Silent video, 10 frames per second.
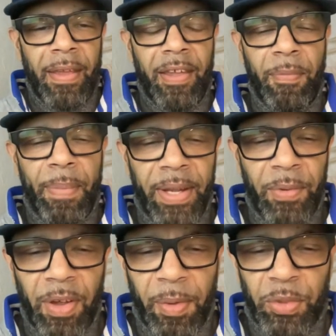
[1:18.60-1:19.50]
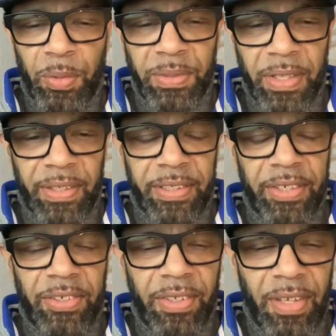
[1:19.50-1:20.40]
Hey everybody, welcome to another
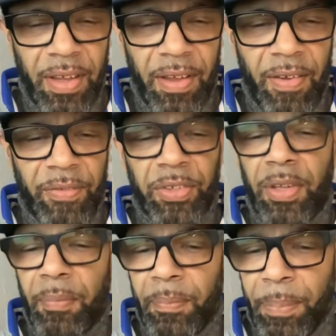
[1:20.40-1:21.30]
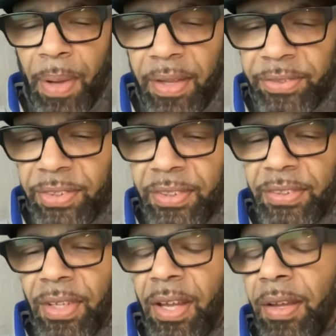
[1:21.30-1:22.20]
edition of
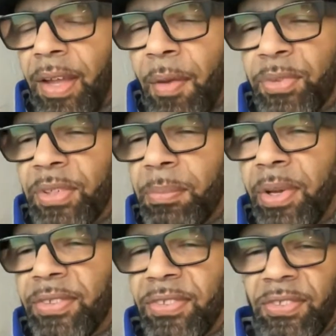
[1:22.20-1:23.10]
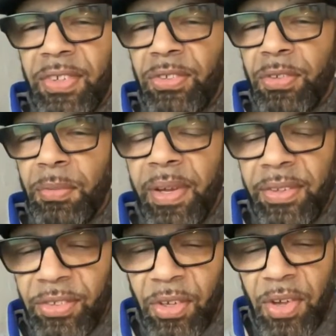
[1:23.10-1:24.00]
Boston's. I almost said Boston Straight Shooting, my
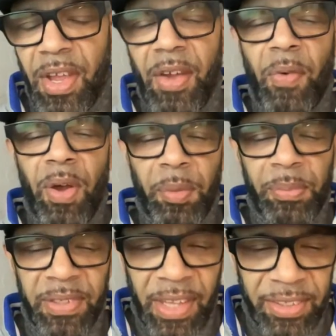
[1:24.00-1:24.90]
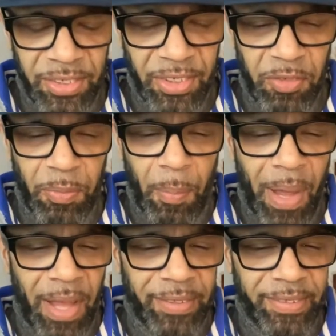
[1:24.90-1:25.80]
other show. Welcome to another edition of
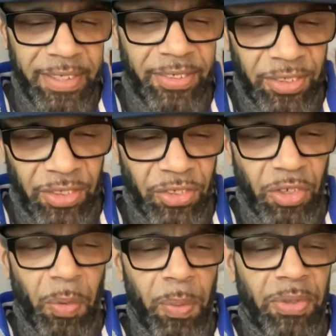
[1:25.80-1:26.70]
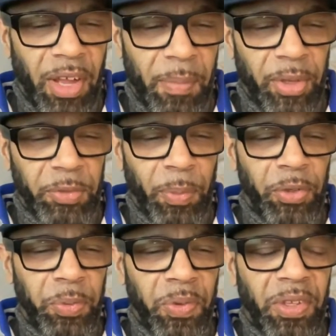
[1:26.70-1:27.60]
Box Seats. This is the show where we talk about
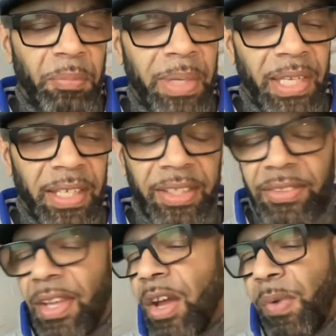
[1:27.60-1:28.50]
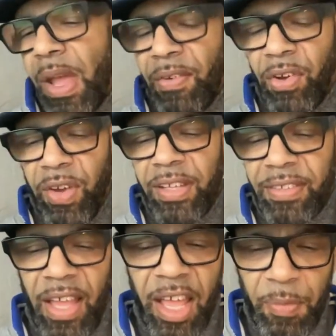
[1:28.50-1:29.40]
sports with comedians. We have a
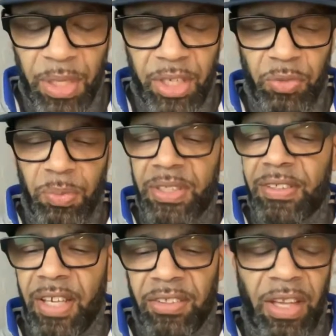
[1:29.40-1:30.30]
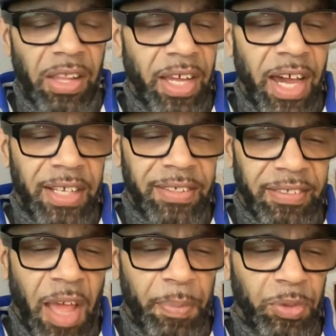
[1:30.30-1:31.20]
great time because we discussed all the
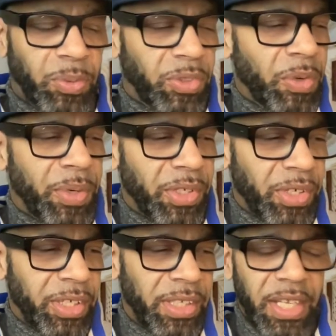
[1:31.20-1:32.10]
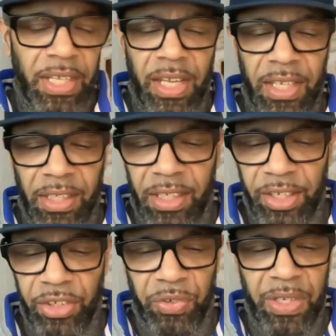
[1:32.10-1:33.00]
hottest topics was going on in the
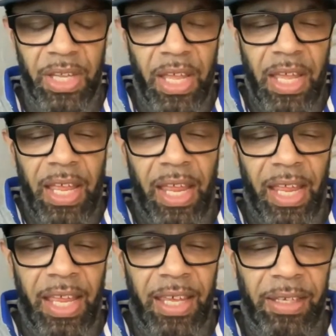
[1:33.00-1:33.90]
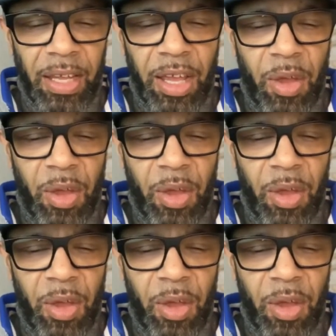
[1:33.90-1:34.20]
country. And